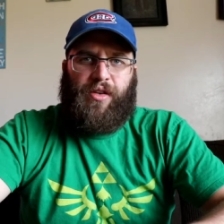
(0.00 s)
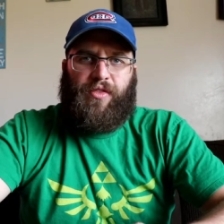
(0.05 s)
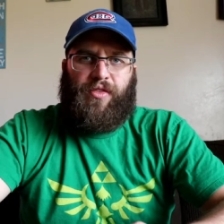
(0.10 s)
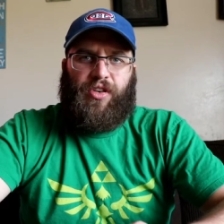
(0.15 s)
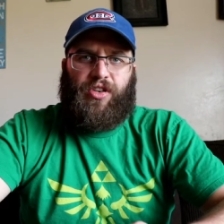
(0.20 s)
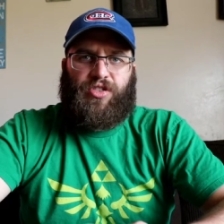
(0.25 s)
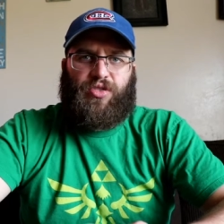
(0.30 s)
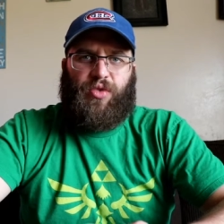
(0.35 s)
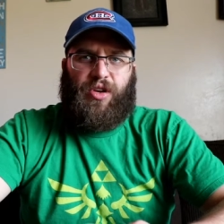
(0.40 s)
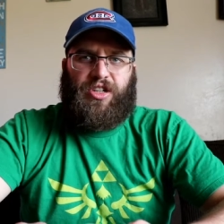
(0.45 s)

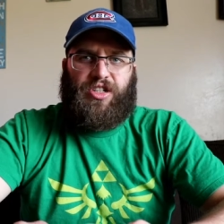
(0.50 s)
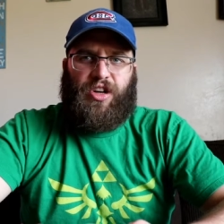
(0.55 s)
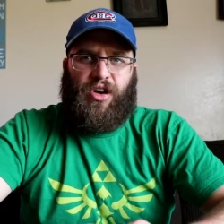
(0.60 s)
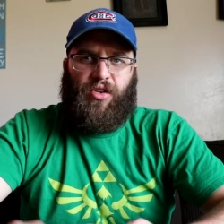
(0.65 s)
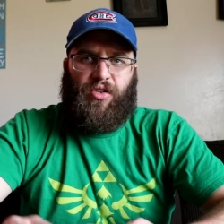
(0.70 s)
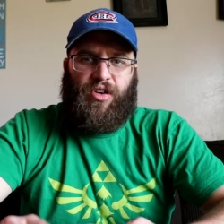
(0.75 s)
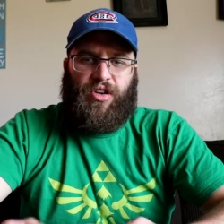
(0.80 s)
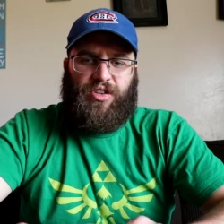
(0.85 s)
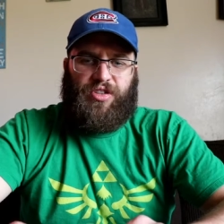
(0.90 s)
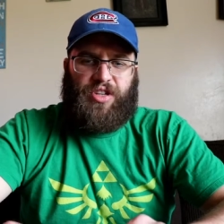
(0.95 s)
for Switch
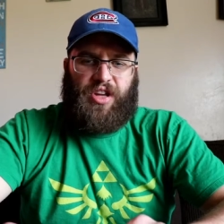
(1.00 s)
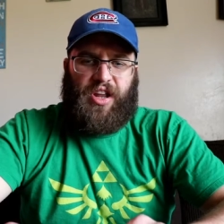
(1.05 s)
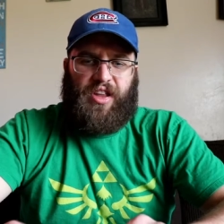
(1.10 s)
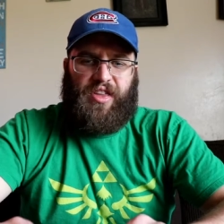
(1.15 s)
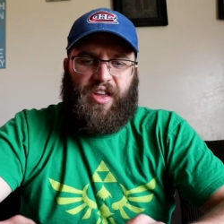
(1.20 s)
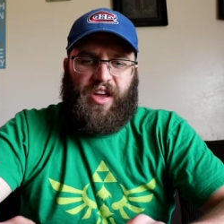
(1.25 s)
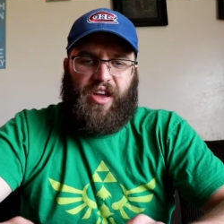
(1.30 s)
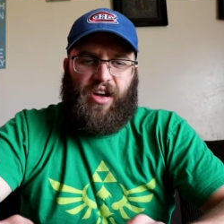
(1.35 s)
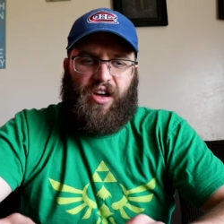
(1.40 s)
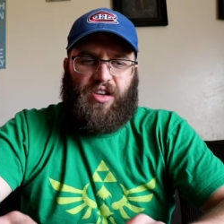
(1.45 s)
owners.
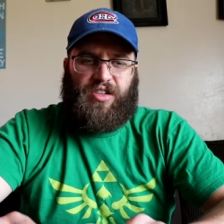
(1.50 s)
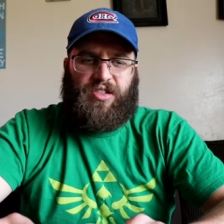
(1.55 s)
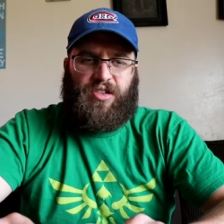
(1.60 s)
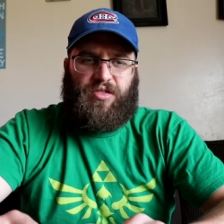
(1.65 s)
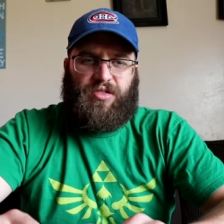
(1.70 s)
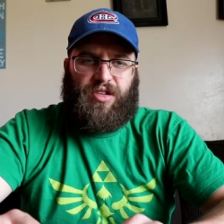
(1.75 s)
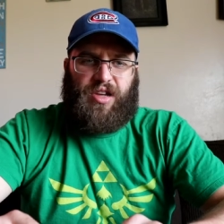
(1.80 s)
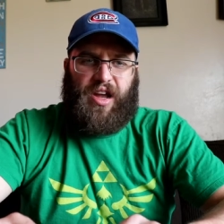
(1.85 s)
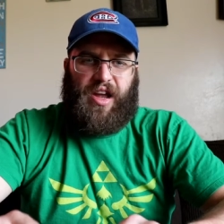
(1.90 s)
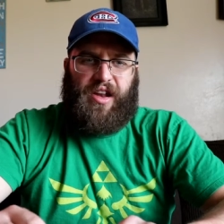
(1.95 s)
And they
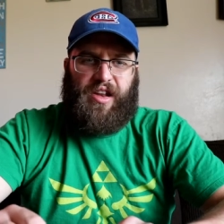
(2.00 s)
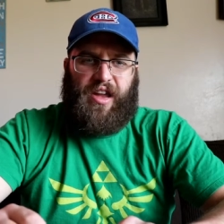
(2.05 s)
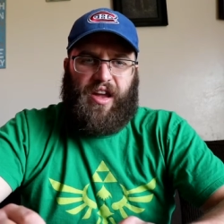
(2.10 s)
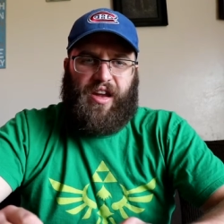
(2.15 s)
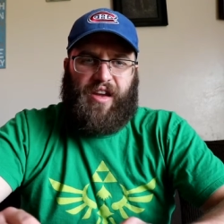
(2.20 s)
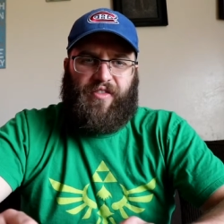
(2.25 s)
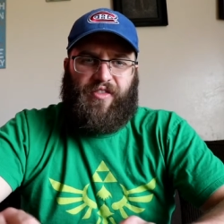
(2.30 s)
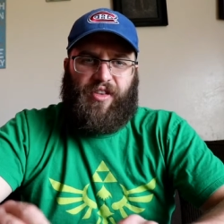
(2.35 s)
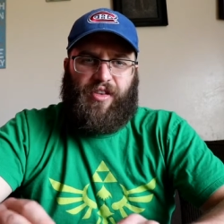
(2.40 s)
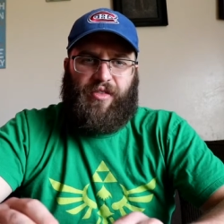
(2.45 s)
also said
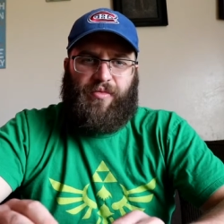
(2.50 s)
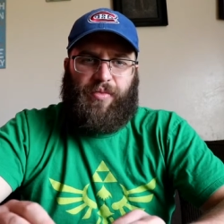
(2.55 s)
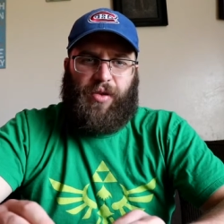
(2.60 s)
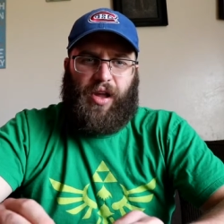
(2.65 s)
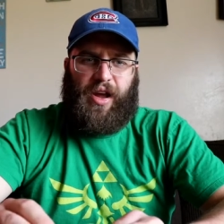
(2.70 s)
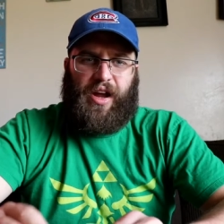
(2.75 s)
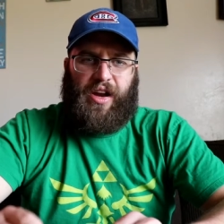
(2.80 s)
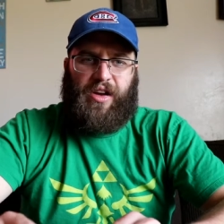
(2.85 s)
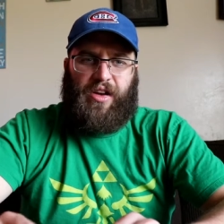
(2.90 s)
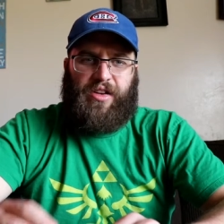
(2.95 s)
if you
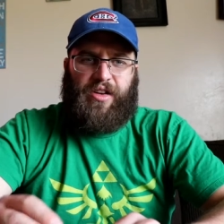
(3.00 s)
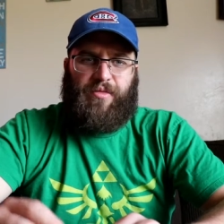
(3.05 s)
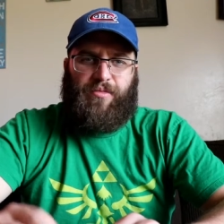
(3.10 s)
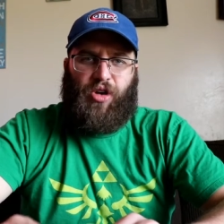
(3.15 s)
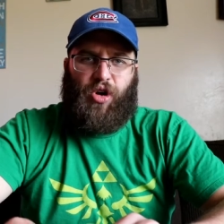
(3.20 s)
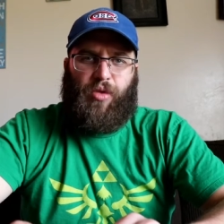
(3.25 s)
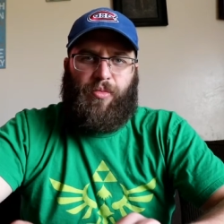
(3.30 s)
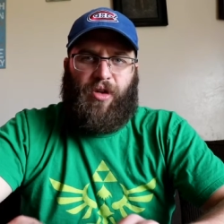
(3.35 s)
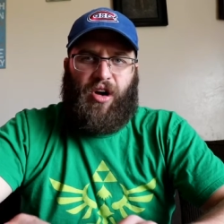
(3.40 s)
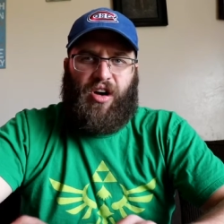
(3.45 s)
play it on your
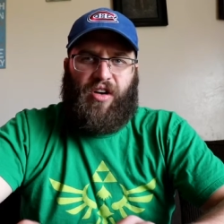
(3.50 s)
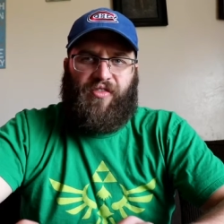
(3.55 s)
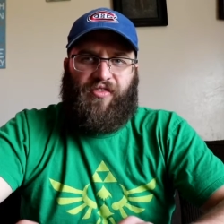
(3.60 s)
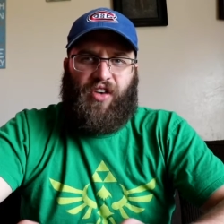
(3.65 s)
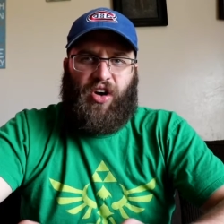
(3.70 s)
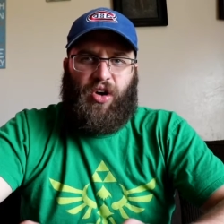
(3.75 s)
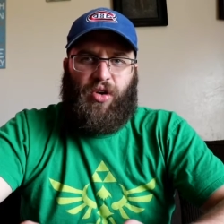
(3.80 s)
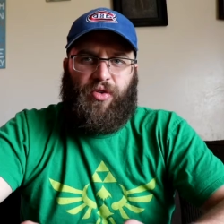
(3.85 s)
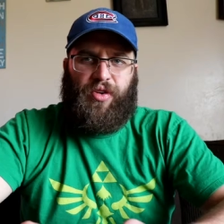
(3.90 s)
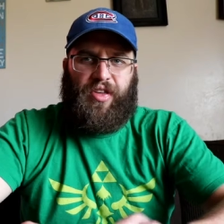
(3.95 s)
mobile
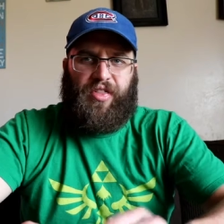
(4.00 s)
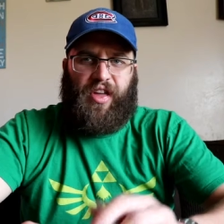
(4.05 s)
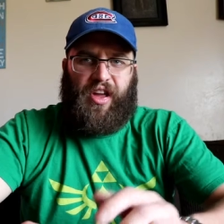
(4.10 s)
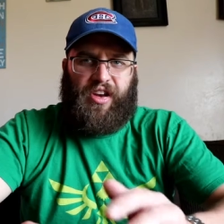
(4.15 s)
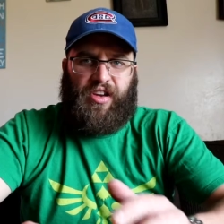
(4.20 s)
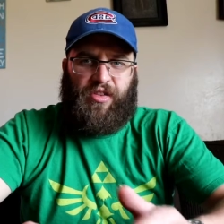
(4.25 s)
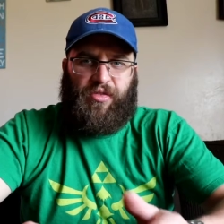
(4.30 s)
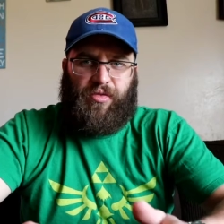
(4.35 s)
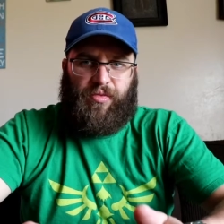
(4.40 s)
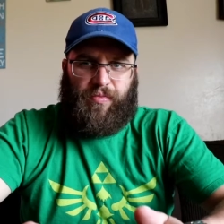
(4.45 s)
phone and then
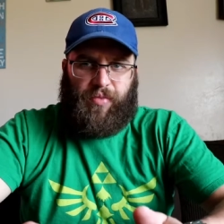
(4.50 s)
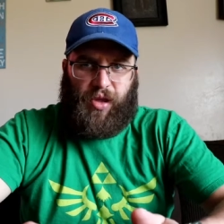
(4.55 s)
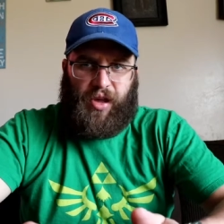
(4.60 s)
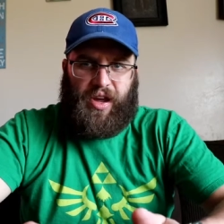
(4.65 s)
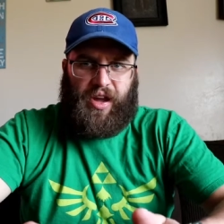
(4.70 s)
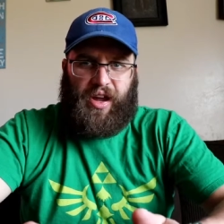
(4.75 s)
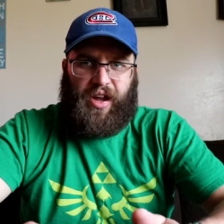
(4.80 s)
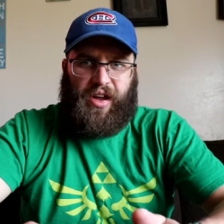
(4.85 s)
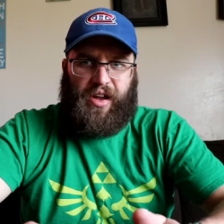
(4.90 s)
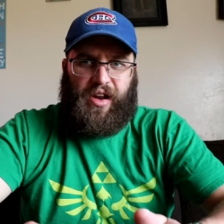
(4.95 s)
you
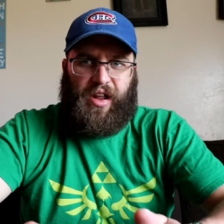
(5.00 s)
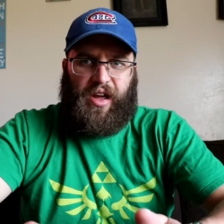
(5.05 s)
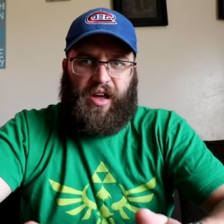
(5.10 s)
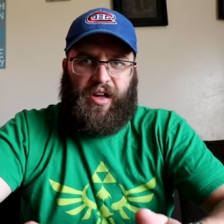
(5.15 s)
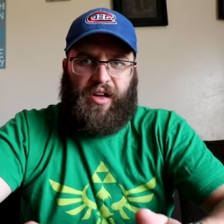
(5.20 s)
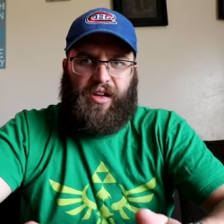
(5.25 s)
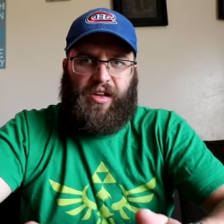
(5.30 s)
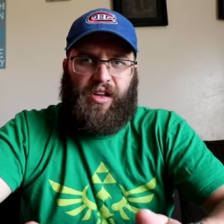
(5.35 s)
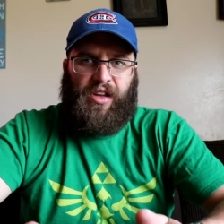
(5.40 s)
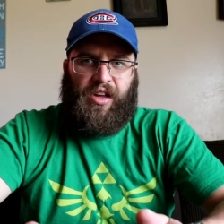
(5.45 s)
play
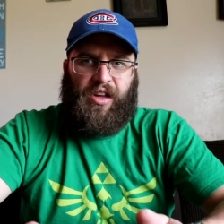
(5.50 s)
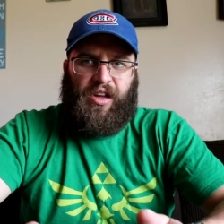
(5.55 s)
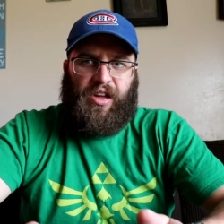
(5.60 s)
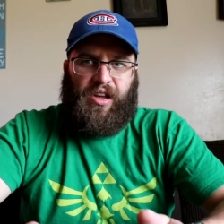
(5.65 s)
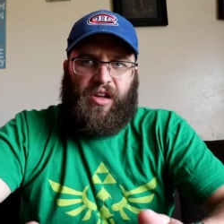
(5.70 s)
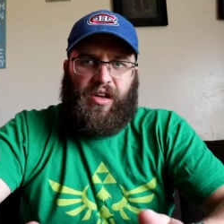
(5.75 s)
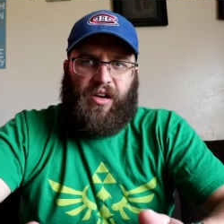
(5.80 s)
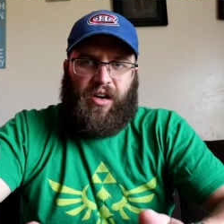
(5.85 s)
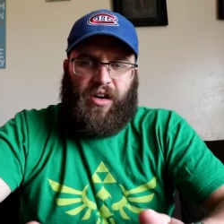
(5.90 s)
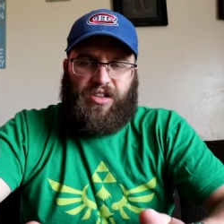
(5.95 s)
it
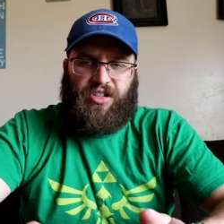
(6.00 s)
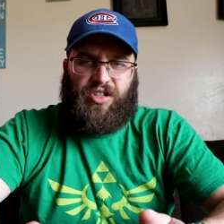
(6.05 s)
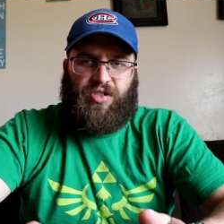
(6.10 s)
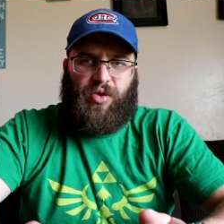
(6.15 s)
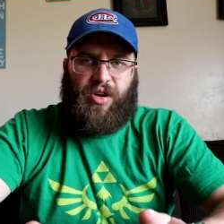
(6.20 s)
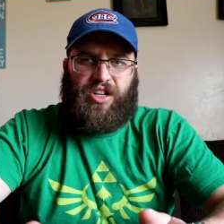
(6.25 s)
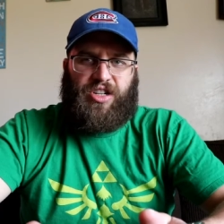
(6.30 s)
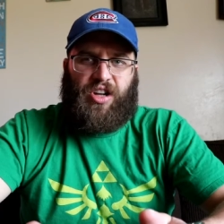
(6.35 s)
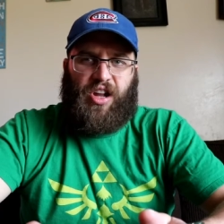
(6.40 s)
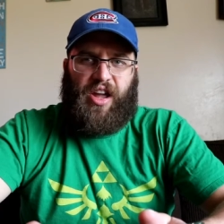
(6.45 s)
on
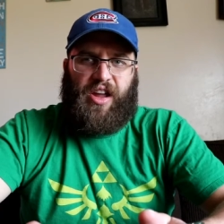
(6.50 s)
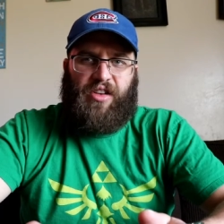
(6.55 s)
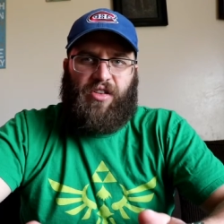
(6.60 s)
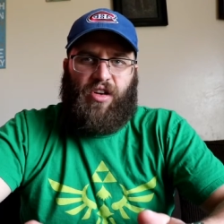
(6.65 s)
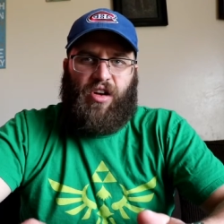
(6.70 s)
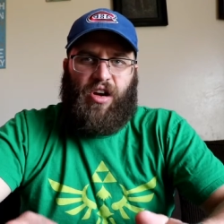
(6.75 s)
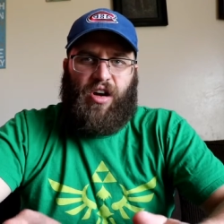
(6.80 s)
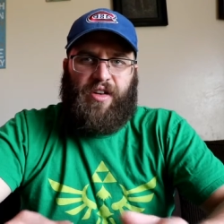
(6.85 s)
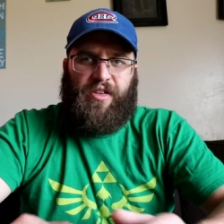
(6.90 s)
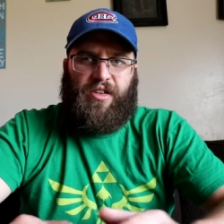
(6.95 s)
Switch
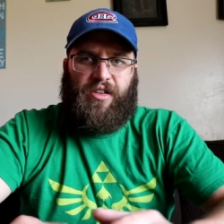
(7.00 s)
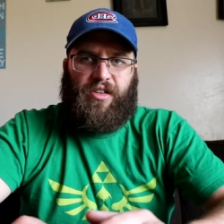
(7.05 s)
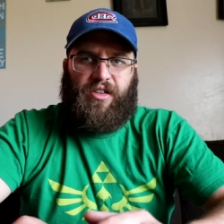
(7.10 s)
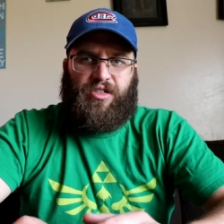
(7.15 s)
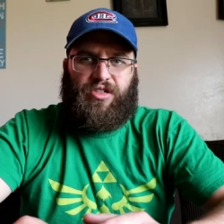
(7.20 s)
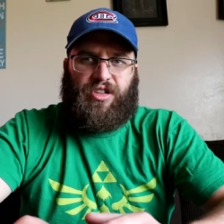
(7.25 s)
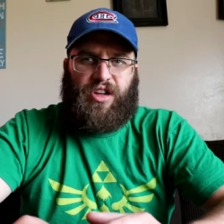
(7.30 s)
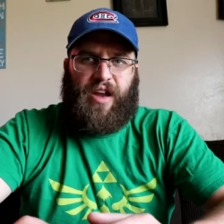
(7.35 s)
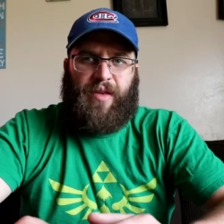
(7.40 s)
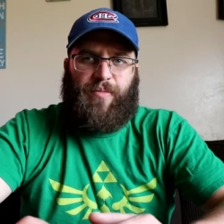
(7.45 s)
later on,
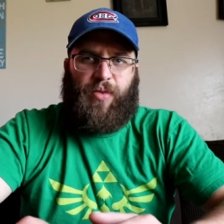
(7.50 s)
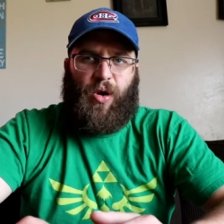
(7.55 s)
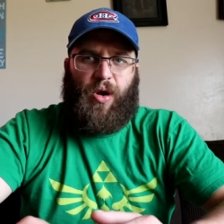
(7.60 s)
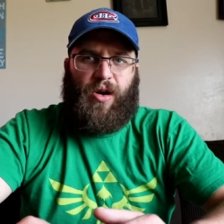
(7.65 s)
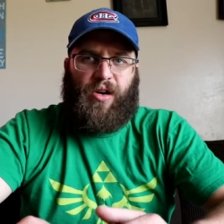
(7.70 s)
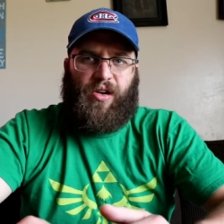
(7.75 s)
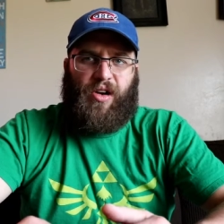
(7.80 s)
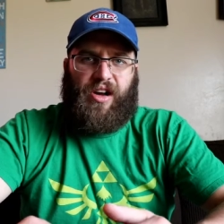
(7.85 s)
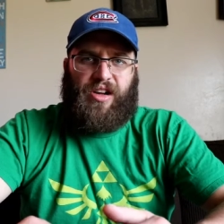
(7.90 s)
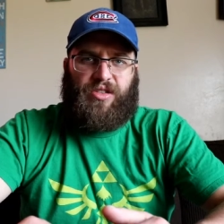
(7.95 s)
your save
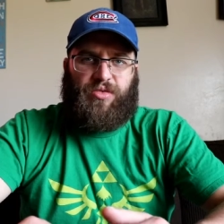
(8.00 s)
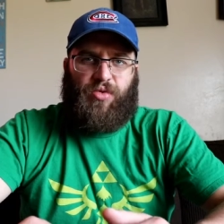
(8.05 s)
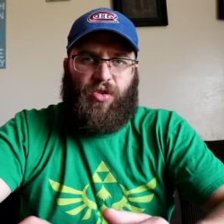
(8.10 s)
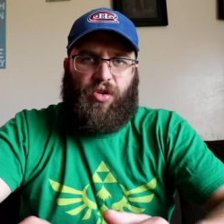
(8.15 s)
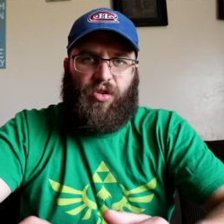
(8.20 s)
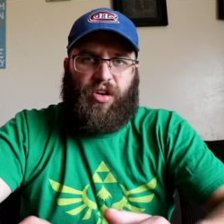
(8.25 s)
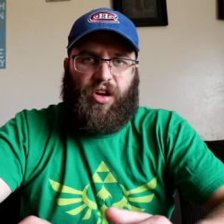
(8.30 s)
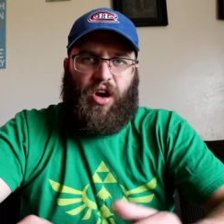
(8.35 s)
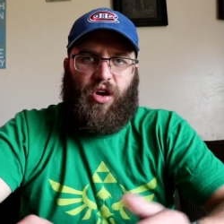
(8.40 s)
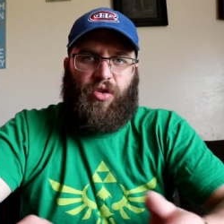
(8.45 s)
progress
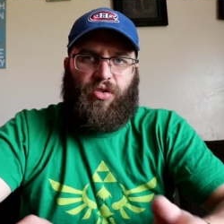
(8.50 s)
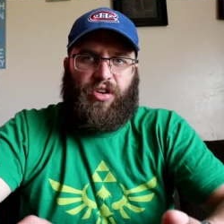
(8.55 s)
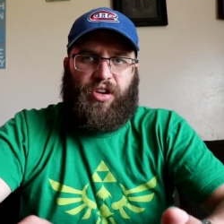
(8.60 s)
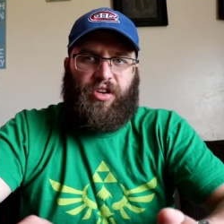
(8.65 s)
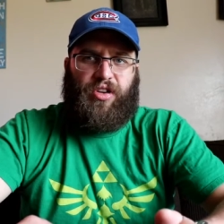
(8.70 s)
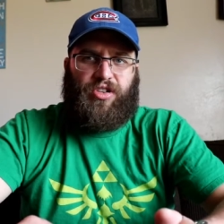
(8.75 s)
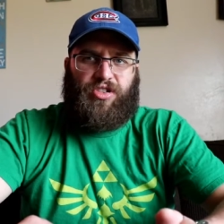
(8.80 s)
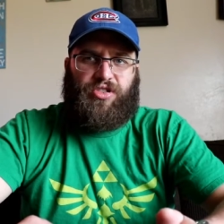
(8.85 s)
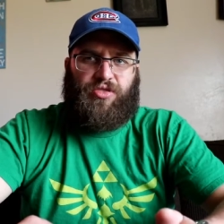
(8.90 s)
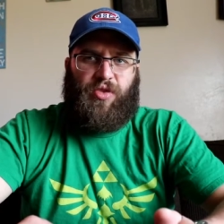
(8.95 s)
will go to
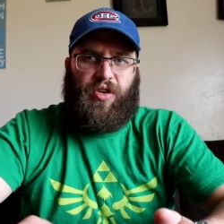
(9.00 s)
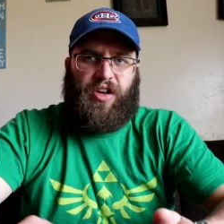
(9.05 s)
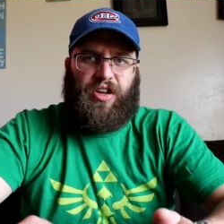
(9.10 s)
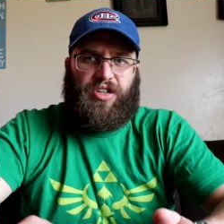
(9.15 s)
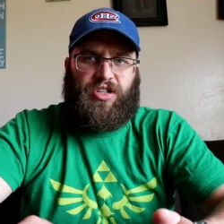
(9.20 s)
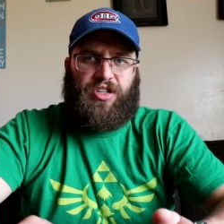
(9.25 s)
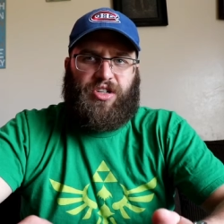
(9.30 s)
your Switch.